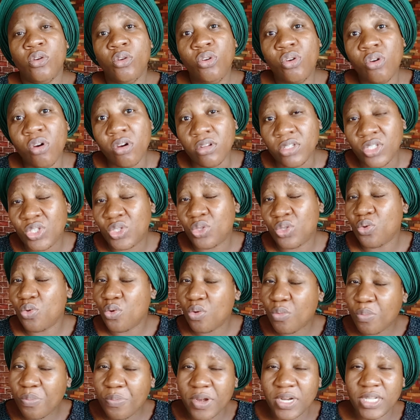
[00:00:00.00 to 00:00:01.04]
God's
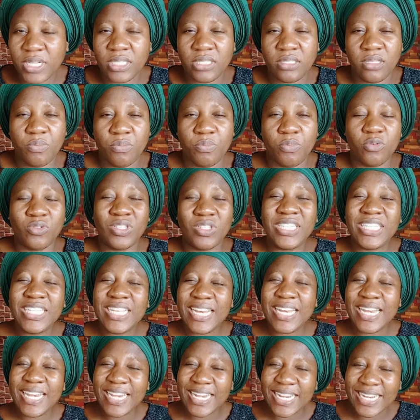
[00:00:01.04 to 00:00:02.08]
own principle. She
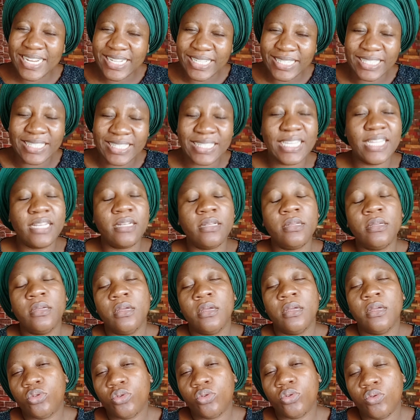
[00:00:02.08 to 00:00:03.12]
listened
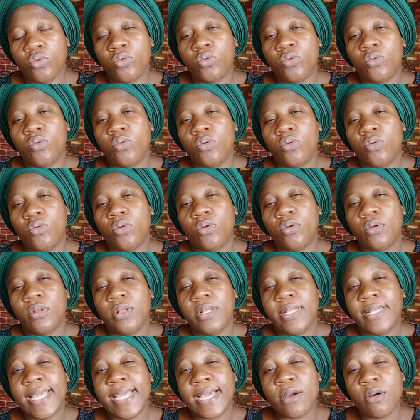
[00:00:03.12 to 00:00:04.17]
to
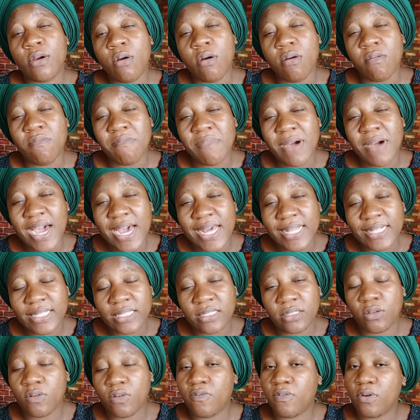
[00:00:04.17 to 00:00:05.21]
the
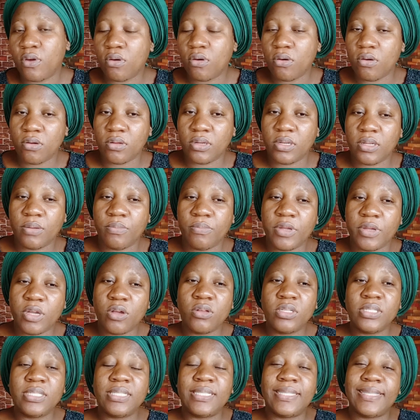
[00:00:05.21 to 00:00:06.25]
commands of God,
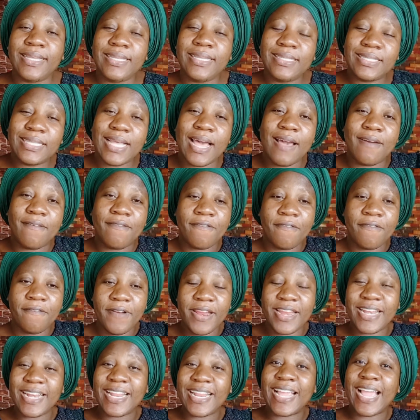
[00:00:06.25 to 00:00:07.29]
because this her
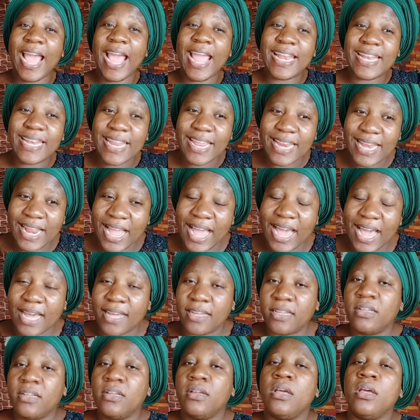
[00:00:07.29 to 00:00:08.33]
friend guided
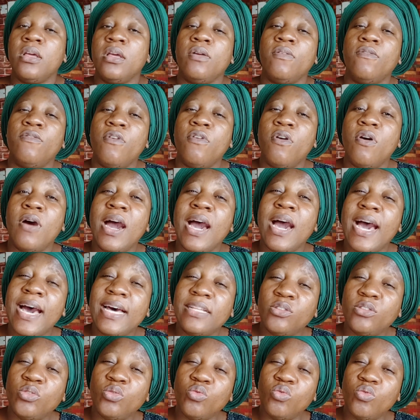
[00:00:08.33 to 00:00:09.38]
her for
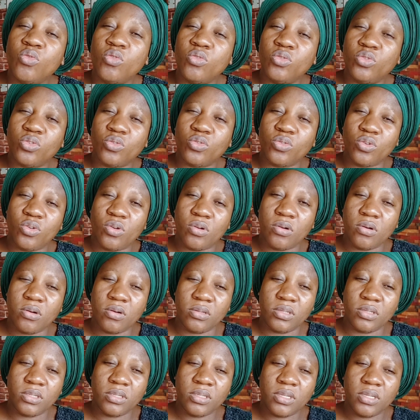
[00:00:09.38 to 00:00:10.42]
her to go through
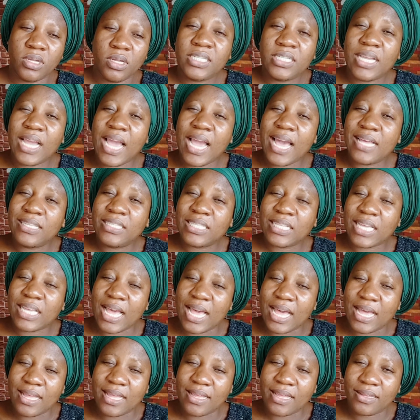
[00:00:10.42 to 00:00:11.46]
God. She asked
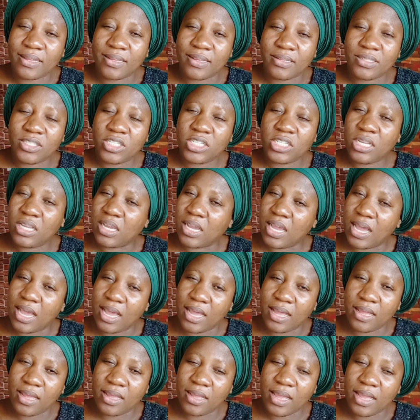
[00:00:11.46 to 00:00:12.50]
her, Chika,
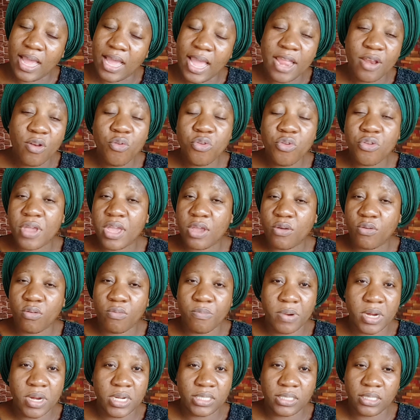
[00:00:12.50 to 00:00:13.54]
I know you're a
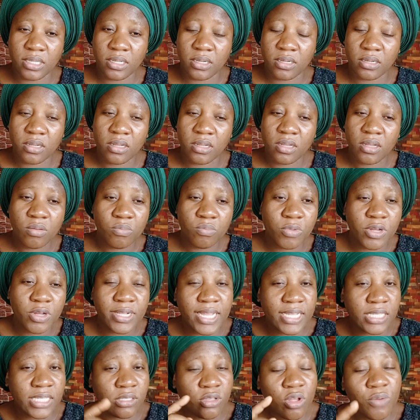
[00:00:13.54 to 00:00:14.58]
good person, but
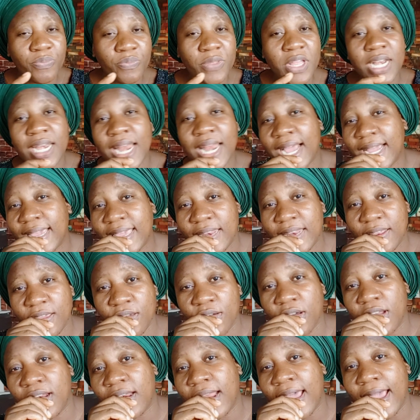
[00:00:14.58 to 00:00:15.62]
there's something lacking in
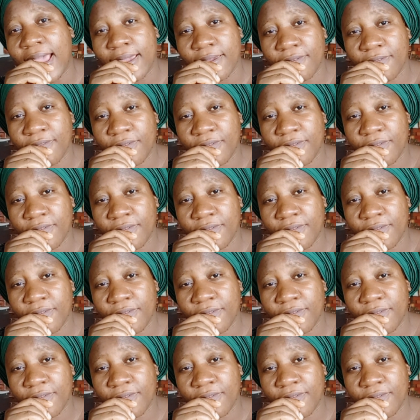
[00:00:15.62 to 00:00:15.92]
your life.